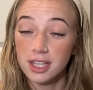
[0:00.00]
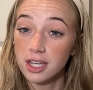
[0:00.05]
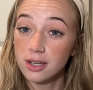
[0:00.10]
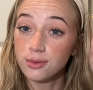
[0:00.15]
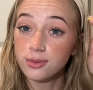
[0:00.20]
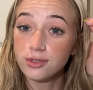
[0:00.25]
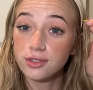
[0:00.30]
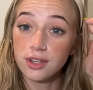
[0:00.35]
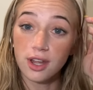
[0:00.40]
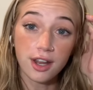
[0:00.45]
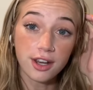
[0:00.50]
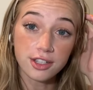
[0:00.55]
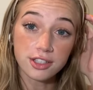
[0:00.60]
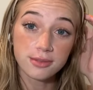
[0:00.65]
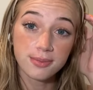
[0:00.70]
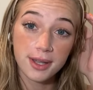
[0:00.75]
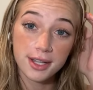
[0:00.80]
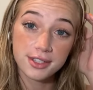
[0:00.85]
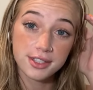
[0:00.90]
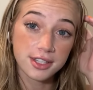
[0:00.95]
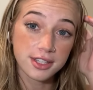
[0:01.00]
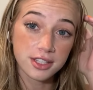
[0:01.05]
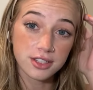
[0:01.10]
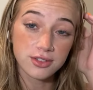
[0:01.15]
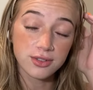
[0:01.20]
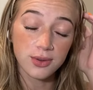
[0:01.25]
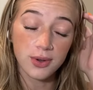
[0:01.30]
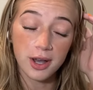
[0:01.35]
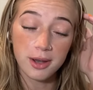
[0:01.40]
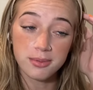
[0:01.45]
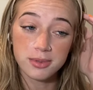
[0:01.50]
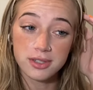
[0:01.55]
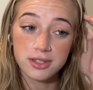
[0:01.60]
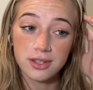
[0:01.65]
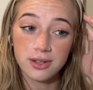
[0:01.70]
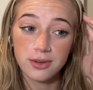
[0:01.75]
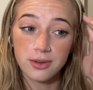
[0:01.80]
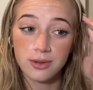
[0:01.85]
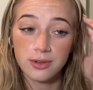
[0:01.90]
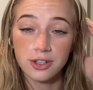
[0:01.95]
I was not expecting this whole
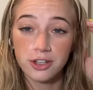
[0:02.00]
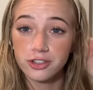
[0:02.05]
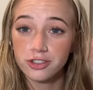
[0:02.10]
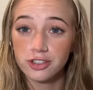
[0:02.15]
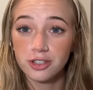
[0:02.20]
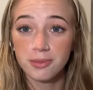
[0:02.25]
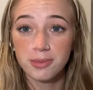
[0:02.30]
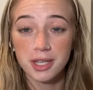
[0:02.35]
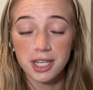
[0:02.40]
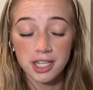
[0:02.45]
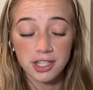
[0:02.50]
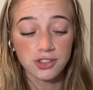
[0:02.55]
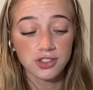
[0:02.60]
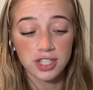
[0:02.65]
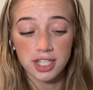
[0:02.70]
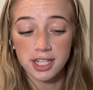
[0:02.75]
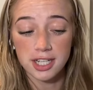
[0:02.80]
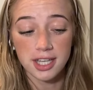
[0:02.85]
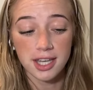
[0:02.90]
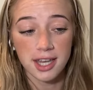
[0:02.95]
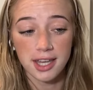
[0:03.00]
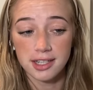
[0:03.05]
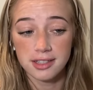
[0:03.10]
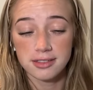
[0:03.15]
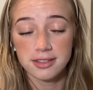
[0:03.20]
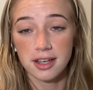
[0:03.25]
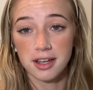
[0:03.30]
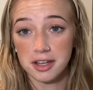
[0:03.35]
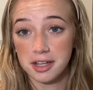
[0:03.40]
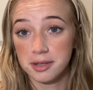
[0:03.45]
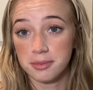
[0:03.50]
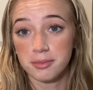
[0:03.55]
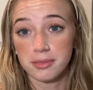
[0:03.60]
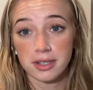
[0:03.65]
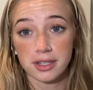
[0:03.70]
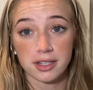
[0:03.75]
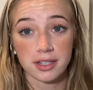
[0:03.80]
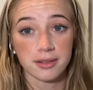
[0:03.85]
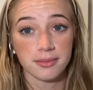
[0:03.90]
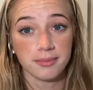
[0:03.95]
episode just to be Jenny hate time,
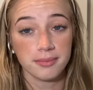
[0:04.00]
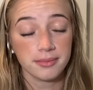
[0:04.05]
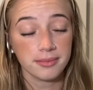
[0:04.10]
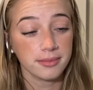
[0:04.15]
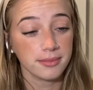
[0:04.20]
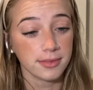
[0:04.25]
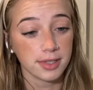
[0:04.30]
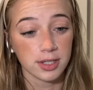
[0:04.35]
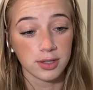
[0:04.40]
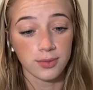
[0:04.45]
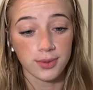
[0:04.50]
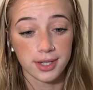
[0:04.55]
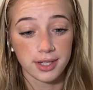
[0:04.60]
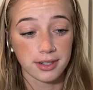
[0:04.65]
but here we